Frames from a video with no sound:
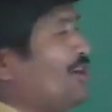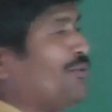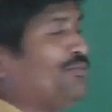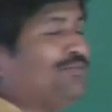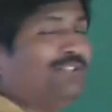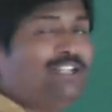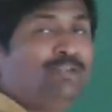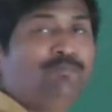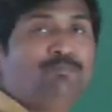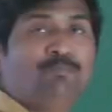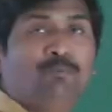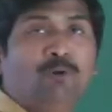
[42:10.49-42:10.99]
of
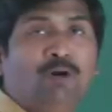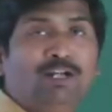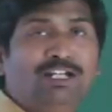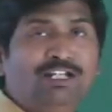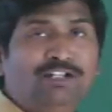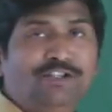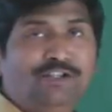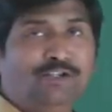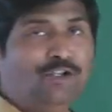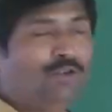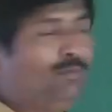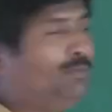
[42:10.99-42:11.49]
the
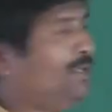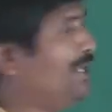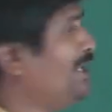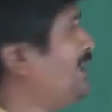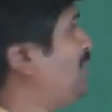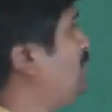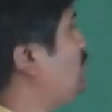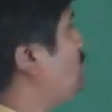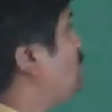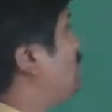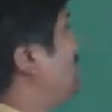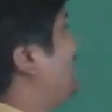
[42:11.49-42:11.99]
pollen tube
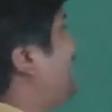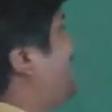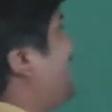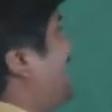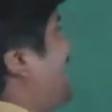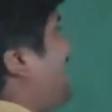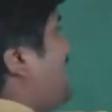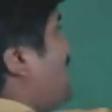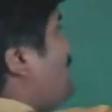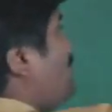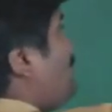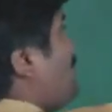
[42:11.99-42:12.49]
into
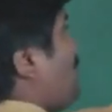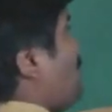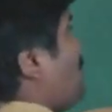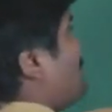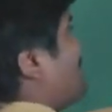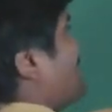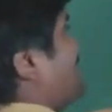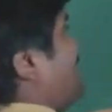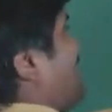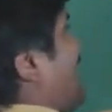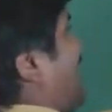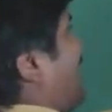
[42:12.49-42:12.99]
the
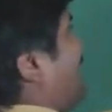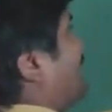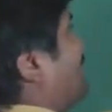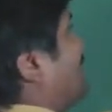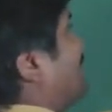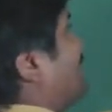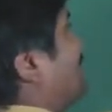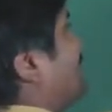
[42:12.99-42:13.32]
embryo sac.